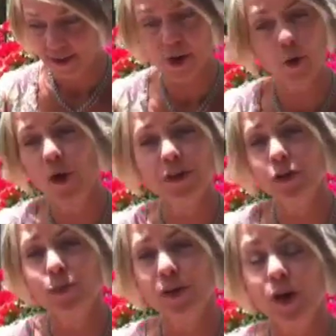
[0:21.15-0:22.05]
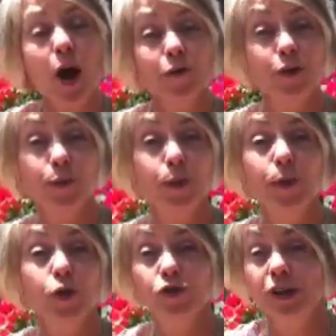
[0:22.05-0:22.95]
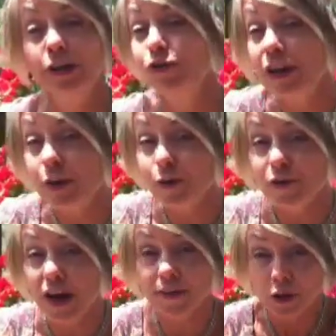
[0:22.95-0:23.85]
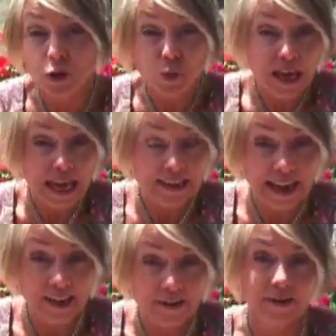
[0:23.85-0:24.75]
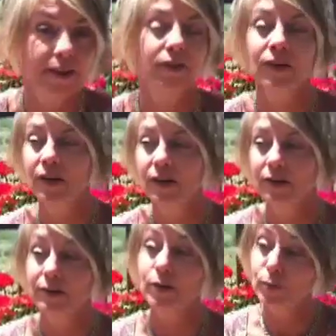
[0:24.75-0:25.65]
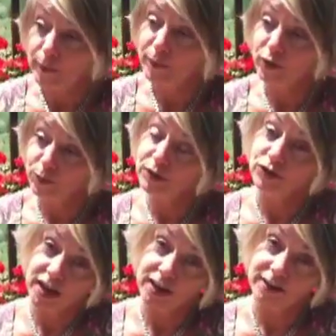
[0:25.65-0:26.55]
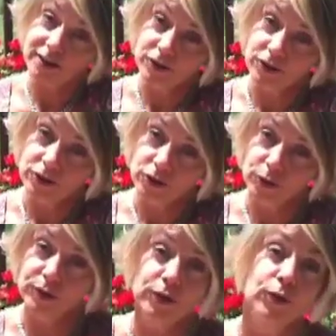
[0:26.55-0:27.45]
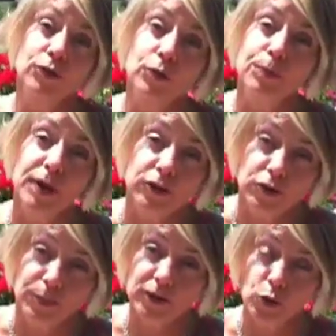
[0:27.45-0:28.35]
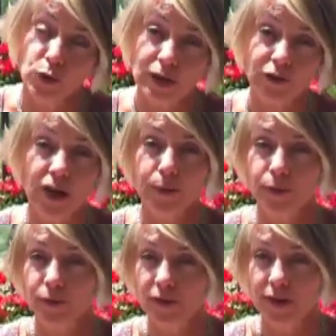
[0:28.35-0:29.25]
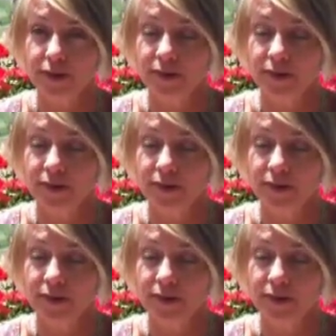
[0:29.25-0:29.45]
You know, whether you've been offered a promotion and you're terrified that you can't handle it, or maybe you've been challenged to reduce your budget by 25%.